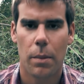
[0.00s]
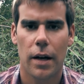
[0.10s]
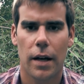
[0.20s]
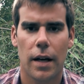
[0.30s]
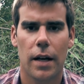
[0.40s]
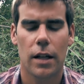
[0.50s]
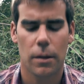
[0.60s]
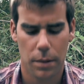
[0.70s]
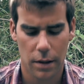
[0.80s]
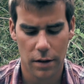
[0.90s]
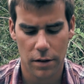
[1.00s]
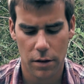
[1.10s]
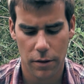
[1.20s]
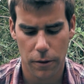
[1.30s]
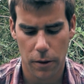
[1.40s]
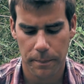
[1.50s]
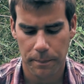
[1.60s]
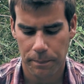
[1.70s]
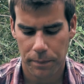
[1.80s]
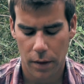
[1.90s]
by a guy in a police uniform.
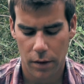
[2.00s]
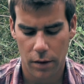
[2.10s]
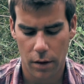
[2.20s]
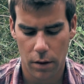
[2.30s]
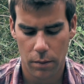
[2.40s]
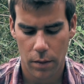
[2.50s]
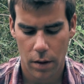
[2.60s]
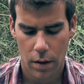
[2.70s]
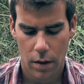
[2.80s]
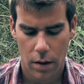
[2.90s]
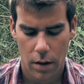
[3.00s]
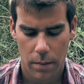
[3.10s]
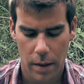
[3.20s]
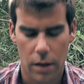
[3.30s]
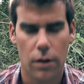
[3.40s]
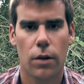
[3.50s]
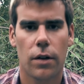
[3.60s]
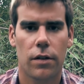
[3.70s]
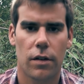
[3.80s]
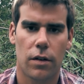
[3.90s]
So my
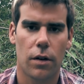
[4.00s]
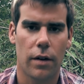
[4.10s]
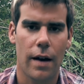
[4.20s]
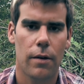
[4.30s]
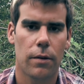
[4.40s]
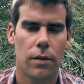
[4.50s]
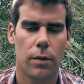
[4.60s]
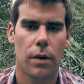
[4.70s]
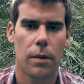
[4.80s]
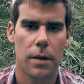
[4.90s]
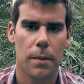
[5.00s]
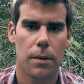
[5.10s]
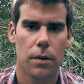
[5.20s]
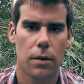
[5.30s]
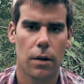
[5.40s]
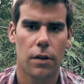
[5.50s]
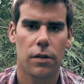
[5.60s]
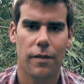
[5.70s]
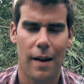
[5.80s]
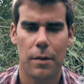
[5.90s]
condolences go out to all the people who
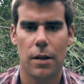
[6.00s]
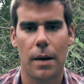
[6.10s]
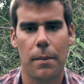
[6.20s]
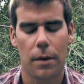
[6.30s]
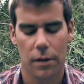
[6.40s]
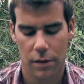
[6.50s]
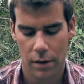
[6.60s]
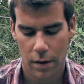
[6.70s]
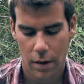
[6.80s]
lost family members,